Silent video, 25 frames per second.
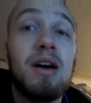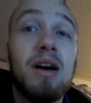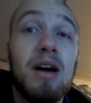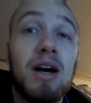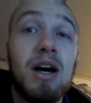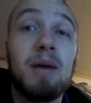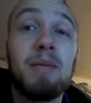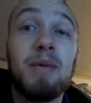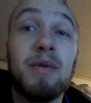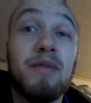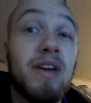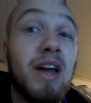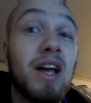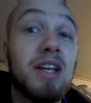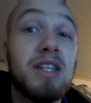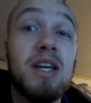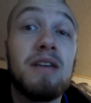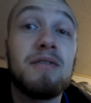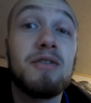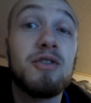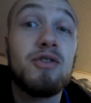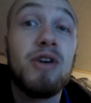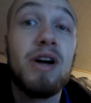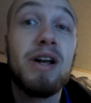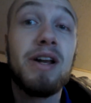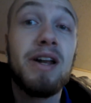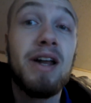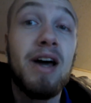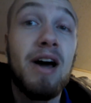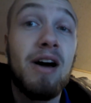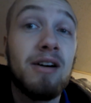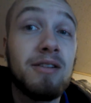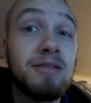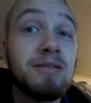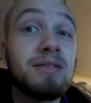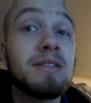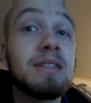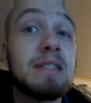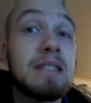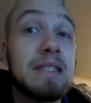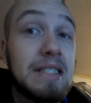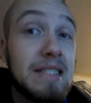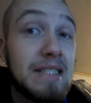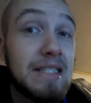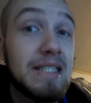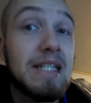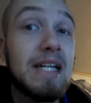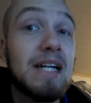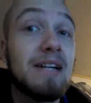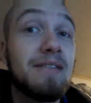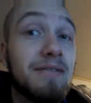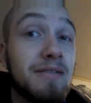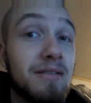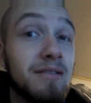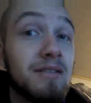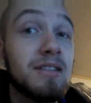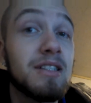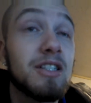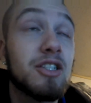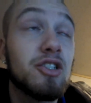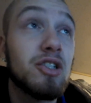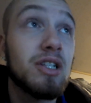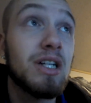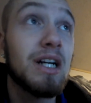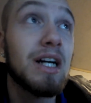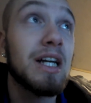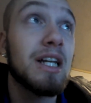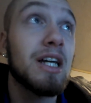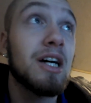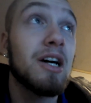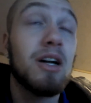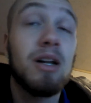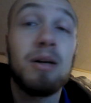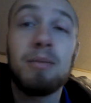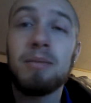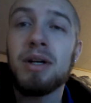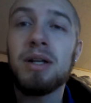um, if you guys haven't tried it out, definitely try it out.